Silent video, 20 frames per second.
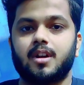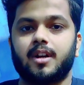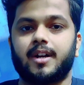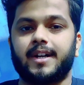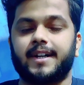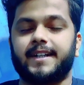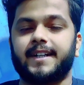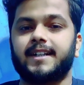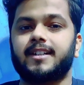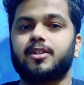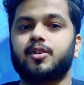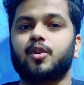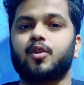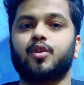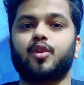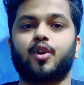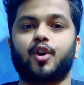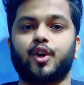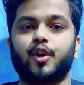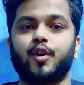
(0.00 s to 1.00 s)
context
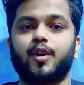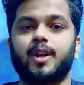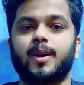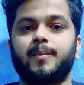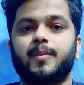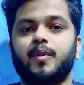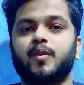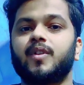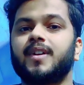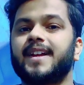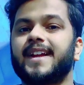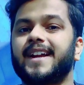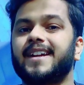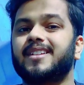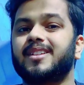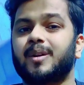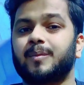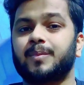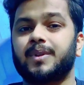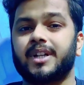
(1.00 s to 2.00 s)
or audio clip, you will
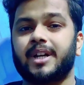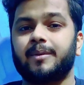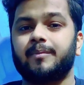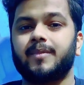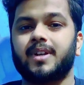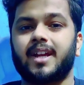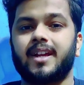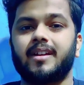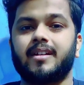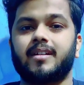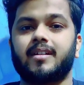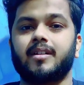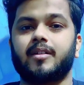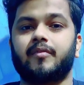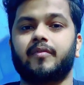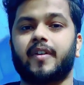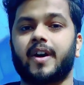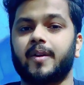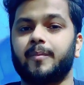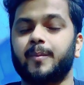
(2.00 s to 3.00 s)
get some time, like
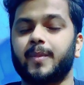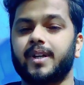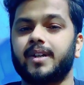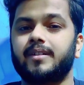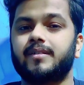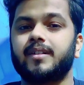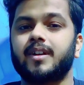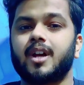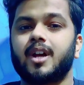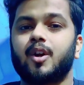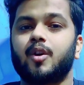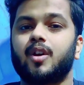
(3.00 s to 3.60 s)
5 minutes.